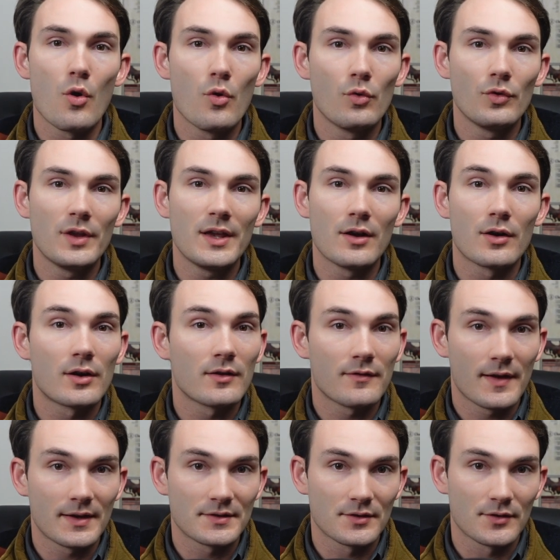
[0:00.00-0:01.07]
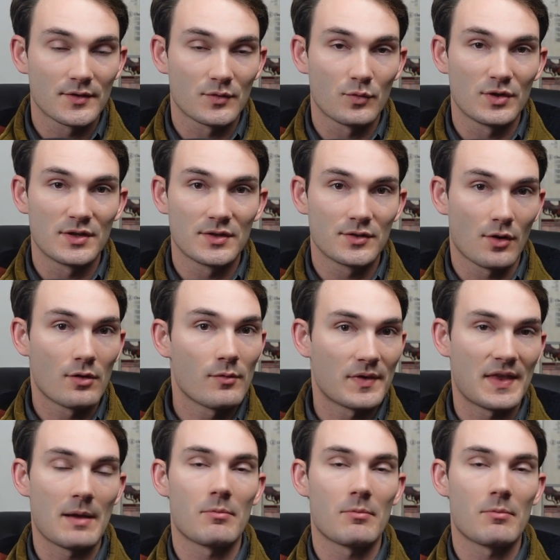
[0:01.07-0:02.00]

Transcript: only Artificers would start with